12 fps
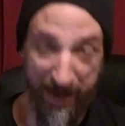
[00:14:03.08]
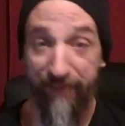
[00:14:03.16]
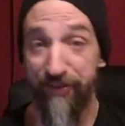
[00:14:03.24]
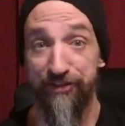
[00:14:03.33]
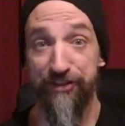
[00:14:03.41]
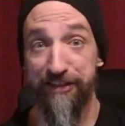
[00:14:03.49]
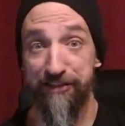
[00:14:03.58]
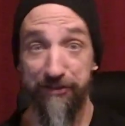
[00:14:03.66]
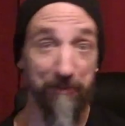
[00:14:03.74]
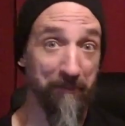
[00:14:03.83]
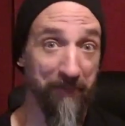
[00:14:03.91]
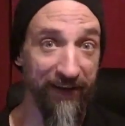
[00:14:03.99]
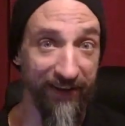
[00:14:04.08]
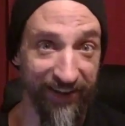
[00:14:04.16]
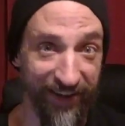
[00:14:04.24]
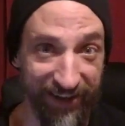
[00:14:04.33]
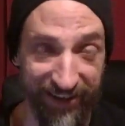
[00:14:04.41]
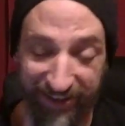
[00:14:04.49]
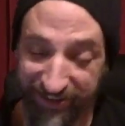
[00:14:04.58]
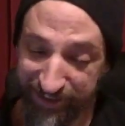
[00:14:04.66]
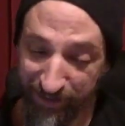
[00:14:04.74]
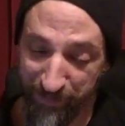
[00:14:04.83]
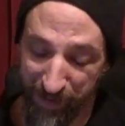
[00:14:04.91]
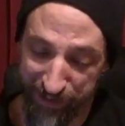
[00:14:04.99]
Matt this is. There's
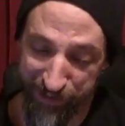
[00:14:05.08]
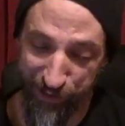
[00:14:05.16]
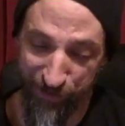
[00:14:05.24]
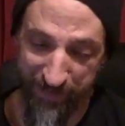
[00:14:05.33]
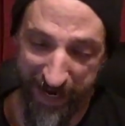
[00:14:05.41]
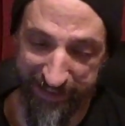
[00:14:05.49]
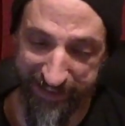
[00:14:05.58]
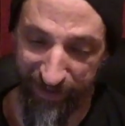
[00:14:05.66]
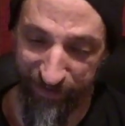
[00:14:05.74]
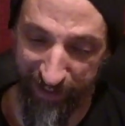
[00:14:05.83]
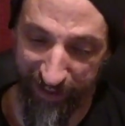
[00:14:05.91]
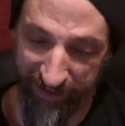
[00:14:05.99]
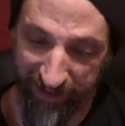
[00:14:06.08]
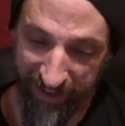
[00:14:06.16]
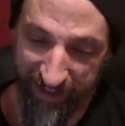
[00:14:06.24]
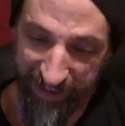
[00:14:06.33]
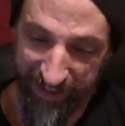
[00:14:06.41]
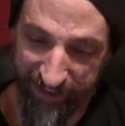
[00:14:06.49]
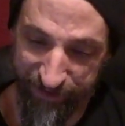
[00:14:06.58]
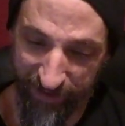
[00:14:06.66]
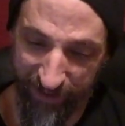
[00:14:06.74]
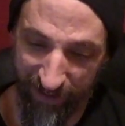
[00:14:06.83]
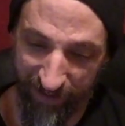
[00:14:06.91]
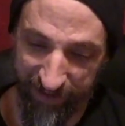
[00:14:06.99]
a bunch of you Matts out there. It's
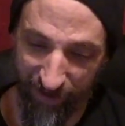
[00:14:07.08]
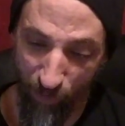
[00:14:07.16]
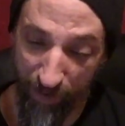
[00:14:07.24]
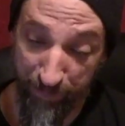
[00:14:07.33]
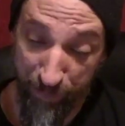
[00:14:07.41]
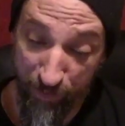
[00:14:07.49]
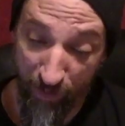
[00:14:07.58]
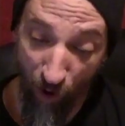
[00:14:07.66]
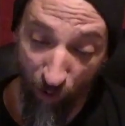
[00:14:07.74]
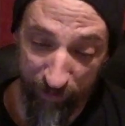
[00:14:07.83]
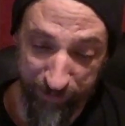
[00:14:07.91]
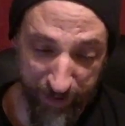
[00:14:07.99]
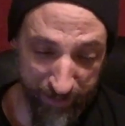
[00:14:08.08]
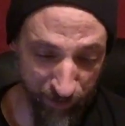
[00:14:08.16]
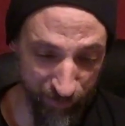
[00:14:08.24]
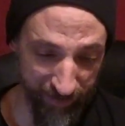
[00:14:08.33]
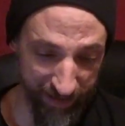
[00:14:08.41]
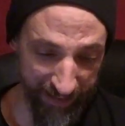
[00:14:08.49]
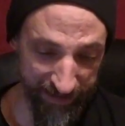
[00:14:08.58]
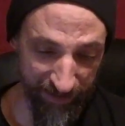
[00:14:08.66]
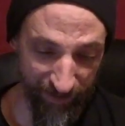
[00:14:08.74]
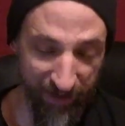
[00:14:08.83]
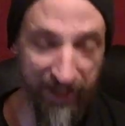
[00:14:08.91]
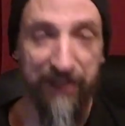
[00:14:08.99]
really hard to... Oh, wait, it's B Movie Night,
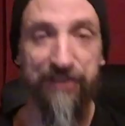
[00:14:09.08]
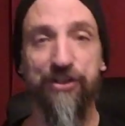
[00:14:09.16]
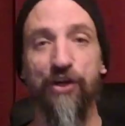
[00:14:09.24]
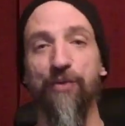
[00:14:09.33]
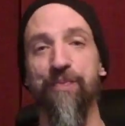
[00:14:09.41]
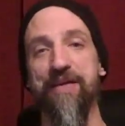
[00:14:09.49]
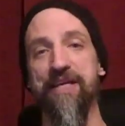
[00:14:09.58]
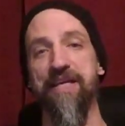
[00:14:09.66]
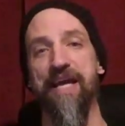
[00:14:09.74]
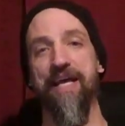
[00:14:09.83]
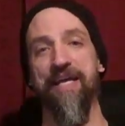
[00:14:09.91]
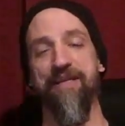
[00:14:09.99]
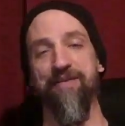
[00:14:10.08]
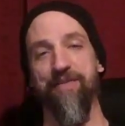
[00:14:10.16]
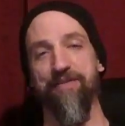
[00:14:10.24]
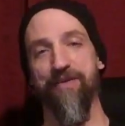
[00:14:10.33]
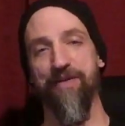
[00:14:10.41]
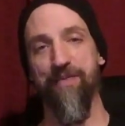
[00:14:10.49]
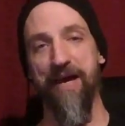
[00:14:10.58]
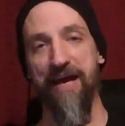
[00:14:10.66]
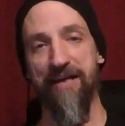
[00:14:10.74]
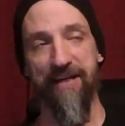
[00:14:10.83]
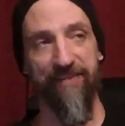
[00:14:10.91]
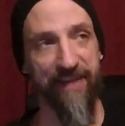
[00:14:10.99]
though. So me and my friend
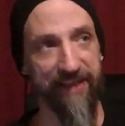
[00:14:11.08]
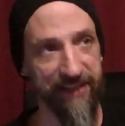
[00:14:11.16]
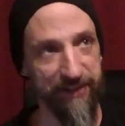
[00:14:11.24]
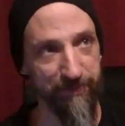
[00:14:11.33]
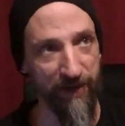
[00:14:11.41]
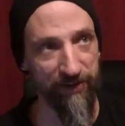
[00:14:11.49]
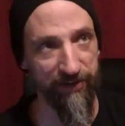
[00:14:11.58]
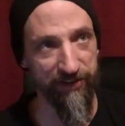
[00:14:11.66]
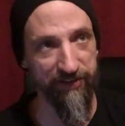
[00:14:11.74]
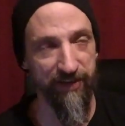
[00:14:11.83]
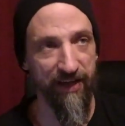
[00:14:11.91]
Matt, and then his brother,